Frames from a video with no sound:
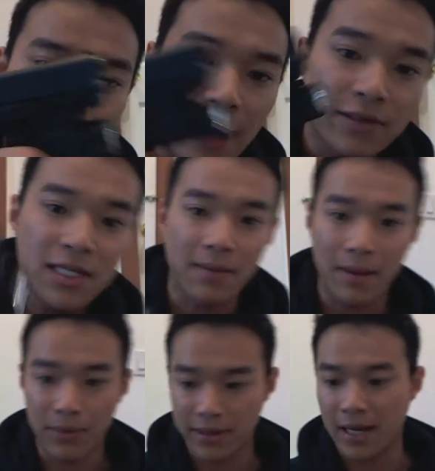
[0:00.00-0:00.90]
So every
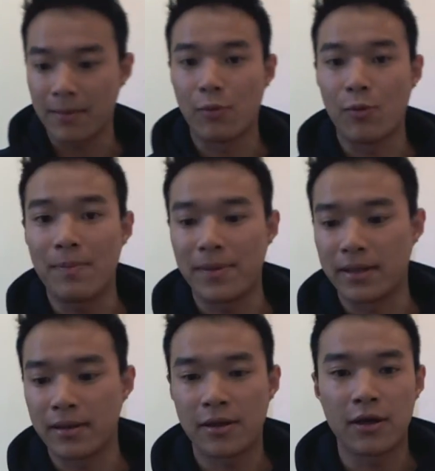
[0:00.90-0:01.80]
time I put down a
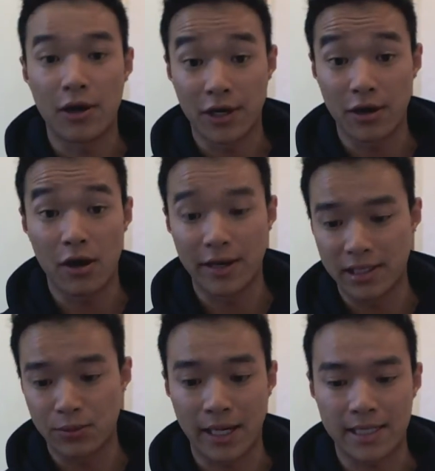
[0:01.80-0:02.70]
weapon
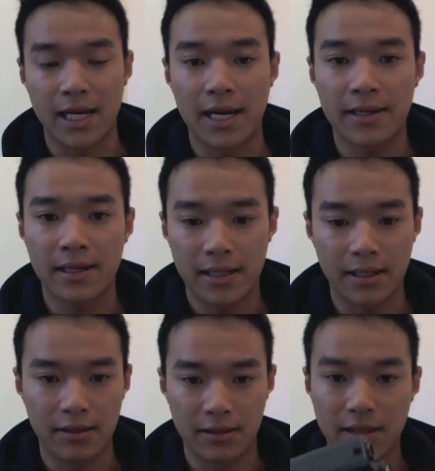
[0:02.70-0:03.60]
on its right side,
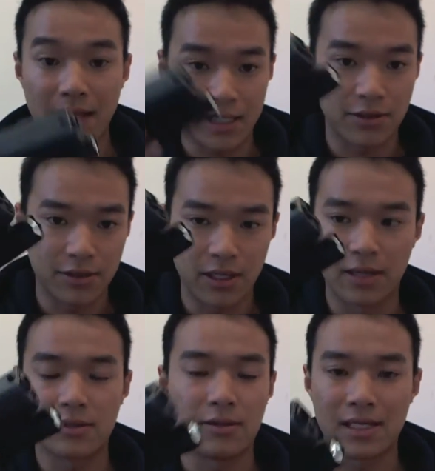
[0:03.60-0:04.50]
the light turns
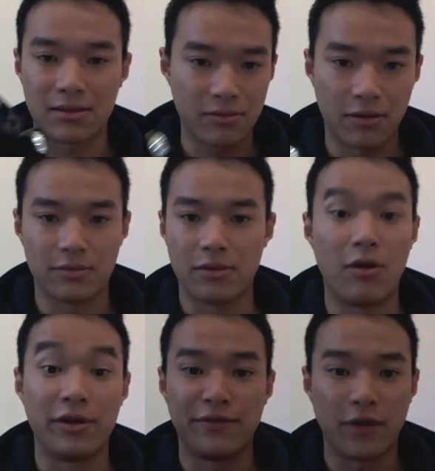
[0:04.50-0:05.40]
on. So that's
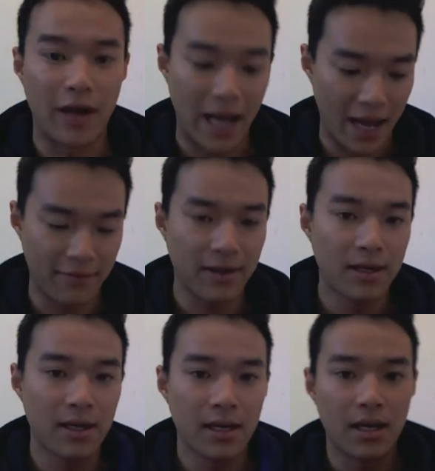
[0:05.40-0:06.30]
the only flaw I
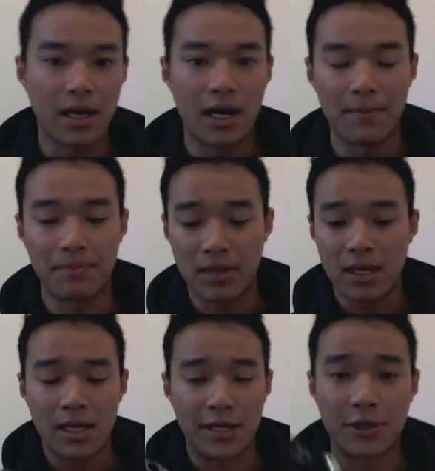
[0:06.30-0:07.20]
have.
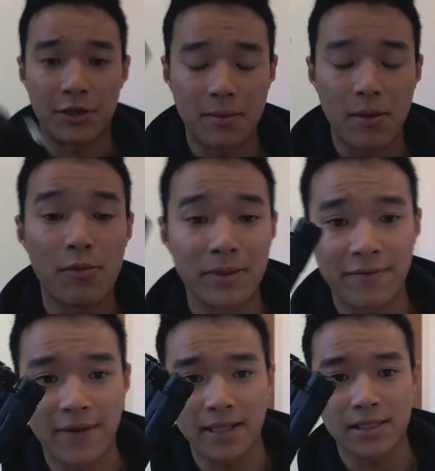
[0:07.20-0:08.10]
In terms of home
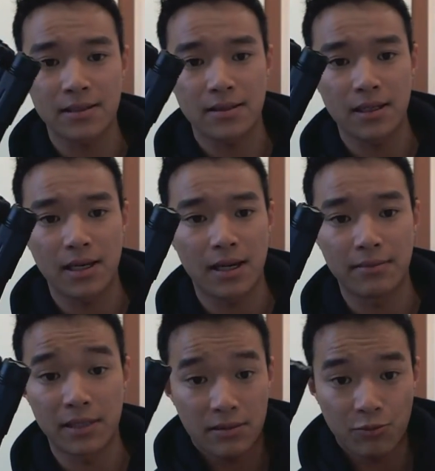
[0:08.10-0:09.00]
defense,
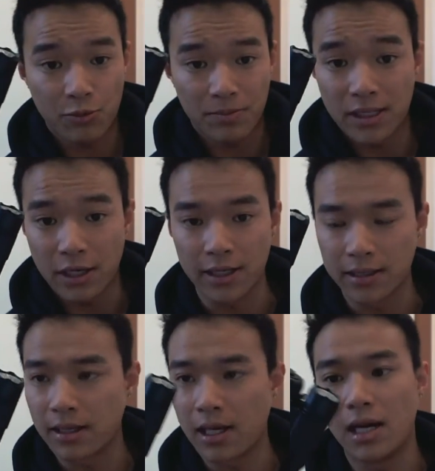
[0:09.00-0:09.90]
this will be good.